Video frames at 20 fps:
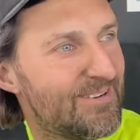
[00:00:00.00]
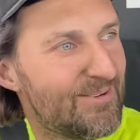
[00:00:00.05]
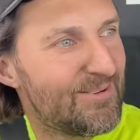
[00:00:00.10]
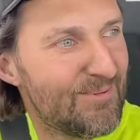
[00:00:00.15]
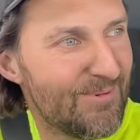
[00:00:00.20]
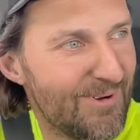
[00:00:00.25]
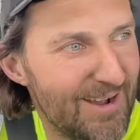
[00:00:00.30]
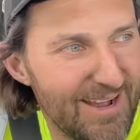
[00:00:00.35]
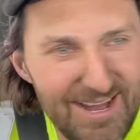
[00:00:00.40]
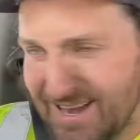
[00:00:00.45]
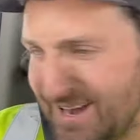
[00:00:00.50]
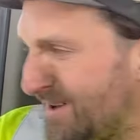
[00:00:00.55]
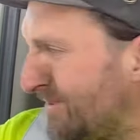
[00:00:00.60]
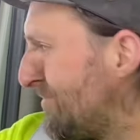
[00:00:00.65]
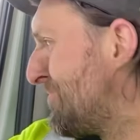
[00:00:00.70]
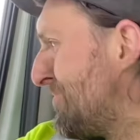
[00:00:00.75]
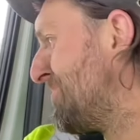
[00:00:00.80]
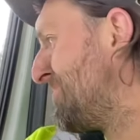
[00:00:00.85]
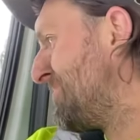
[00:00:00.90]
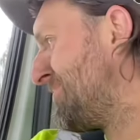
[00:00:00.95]

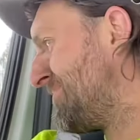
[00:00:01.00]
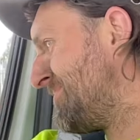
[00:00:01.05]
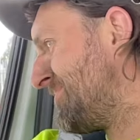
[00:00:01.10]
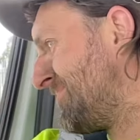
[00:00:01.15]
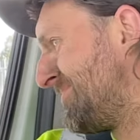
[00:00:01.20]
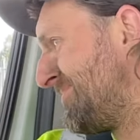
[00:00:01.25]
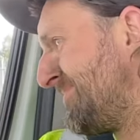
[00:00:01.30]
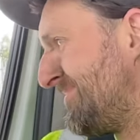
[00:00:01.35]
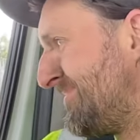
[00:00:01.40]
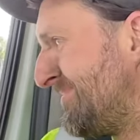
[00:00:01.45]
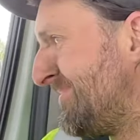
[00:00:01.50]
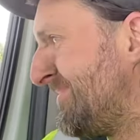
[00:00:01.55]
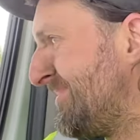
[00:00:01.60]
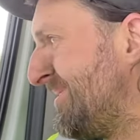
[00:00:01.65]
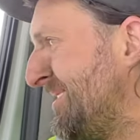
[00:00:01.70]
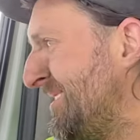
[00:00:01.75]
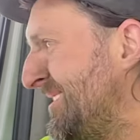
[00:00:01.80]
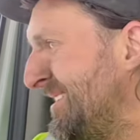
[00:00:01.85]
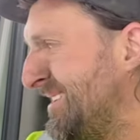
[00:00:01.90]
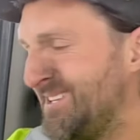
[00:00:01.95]
Wow.
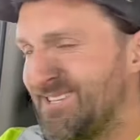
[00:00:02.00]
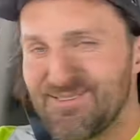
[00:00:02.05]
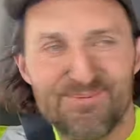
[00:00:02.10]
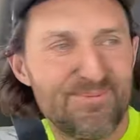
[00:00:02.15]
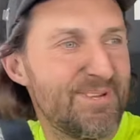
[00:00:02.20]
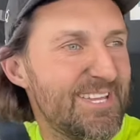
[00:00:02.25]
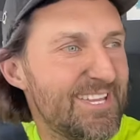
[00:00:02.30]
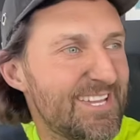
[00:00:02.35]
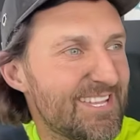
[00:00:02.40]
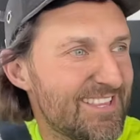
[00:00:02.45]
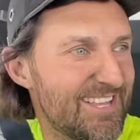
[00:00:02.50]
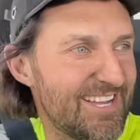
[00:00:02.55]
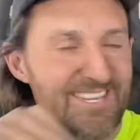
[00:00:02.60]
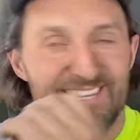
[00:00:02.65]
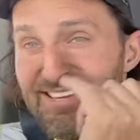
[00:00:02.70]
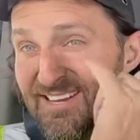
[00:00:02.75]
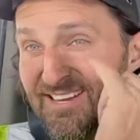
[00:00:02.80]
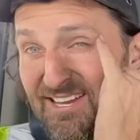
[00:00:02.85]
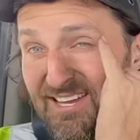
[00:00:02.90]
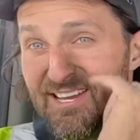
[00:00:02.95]
It's weird,
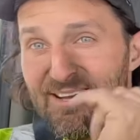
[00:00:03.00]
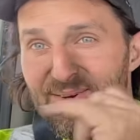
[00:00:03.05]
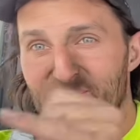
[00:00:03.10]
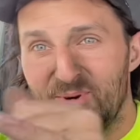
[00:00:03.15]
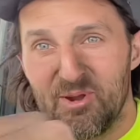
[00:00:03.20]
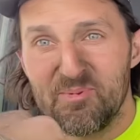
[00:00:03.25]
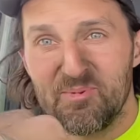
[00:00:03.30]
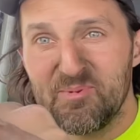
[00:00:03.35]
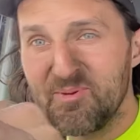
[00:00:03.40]
like, one of my